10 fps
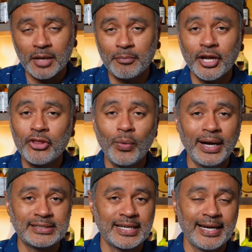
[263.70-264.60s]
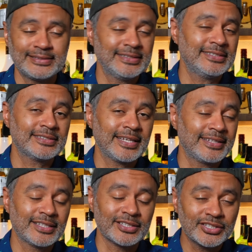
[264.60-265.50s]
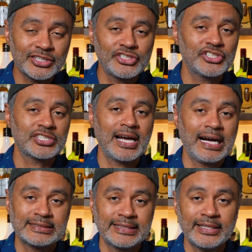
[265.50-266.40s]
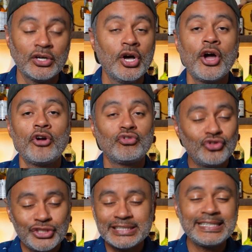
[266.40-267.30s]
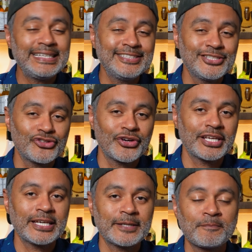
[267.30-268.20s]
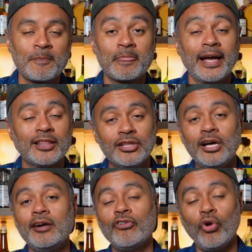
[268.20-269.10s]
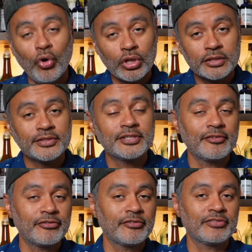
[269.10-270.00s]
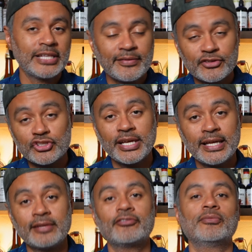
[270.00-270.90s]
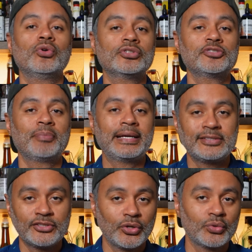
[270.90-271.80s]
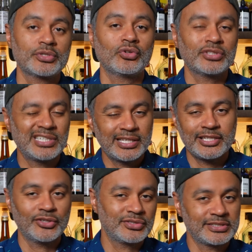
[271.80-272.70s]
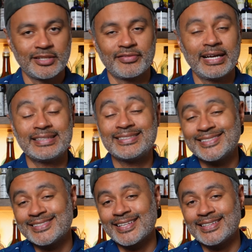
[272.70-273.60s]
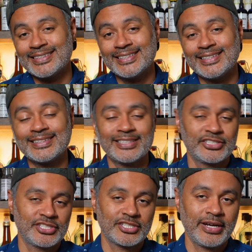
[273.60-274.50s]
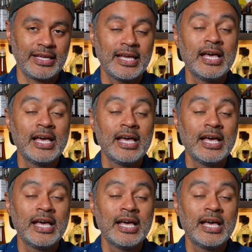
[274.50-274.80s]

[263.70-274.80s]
But otherwise, guys, this is a delicious cocktail. Really easy drinking. I love all of the different flavors you're getting from all the spicy notes and all the nutty notes and stuff, guys. This is delicious, all right?